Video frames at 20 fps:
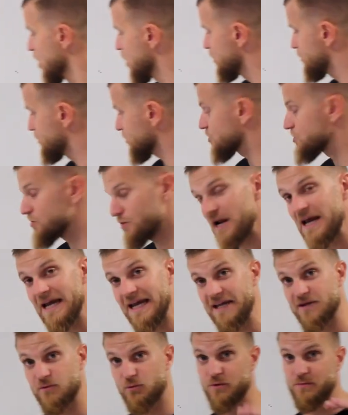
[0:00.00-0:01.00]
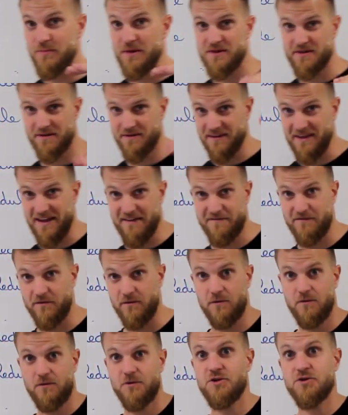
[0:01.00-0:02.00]
The grade would be the
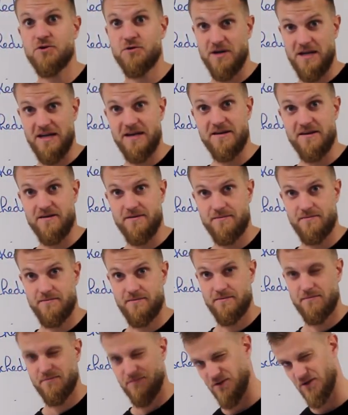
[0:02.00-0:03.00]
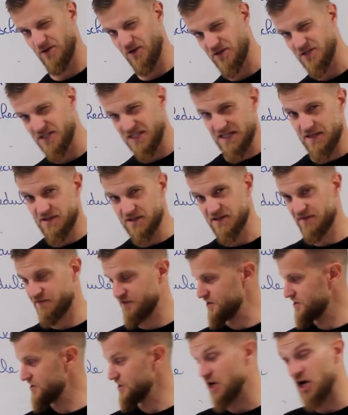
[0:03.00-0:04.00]
level you're in. Do you see the
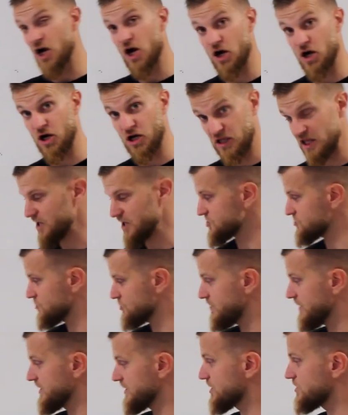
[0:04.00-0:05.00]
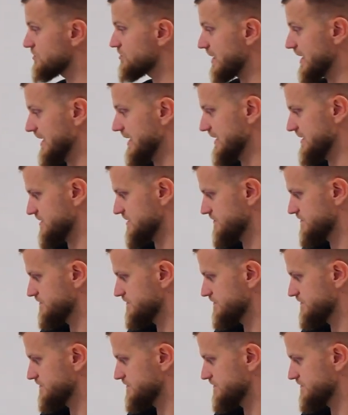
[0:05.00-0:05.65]
difference? A classroom and a grade.